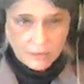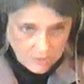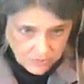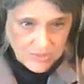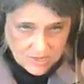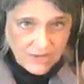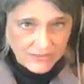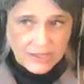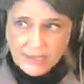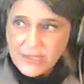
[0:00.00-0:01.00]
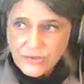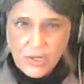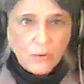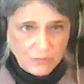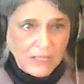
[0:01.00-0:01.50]
specifically
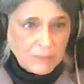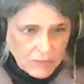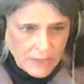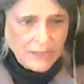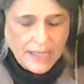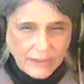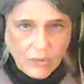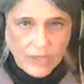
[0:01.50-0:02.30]
so people can get